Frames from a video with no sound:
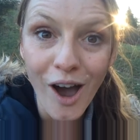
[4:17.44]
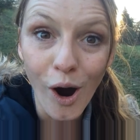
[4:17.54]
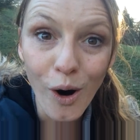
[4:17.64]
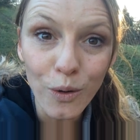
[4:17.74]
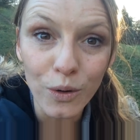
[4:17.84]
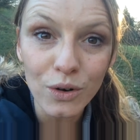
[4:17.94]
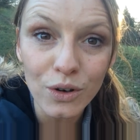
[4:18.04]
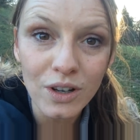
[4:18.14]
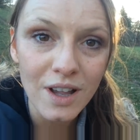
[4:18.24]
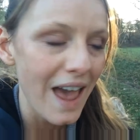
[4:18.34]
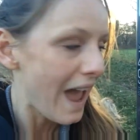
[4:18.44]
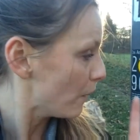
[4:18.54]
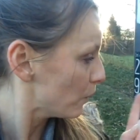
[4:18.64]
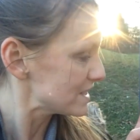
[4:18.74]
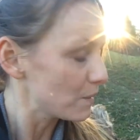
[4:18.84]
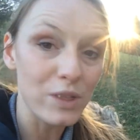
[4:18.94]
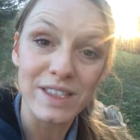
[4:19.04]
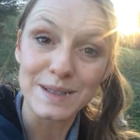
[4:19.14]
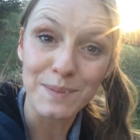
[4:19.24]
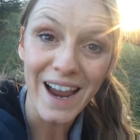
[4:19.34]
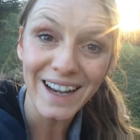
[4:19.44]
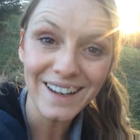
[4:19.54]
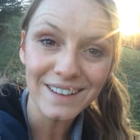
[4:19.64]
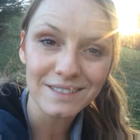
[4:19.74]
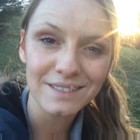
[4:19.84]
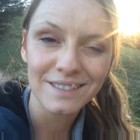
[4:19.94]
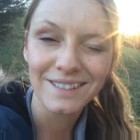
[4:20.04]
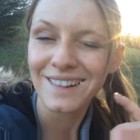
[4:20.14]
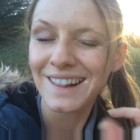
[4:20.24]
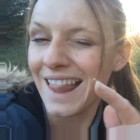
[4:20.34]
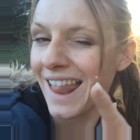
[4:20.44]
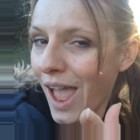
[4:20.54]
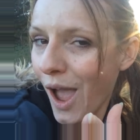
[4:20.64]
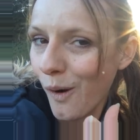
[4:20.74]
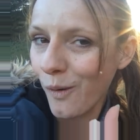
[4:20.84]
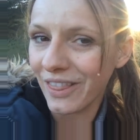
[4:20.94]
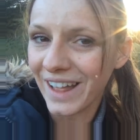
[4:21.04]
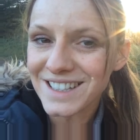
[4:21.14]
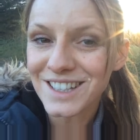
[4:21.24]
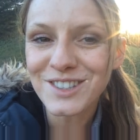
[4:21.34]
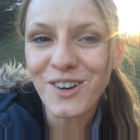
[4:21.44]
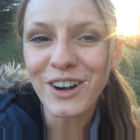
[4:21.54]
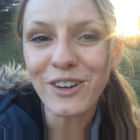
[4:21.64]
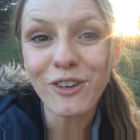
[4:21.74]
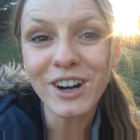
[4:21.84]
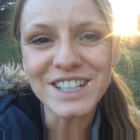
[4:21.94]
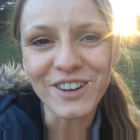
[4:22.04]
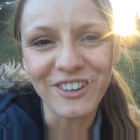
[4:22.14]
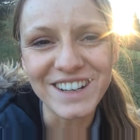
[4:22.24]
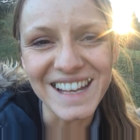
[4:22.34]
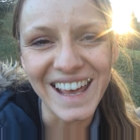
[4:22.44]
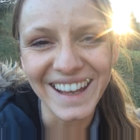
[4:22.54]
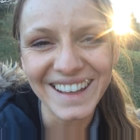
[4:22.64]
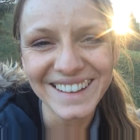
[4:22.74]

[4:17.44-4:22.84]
Oh, and what's up with the smiley? Well, that's a story for a different day.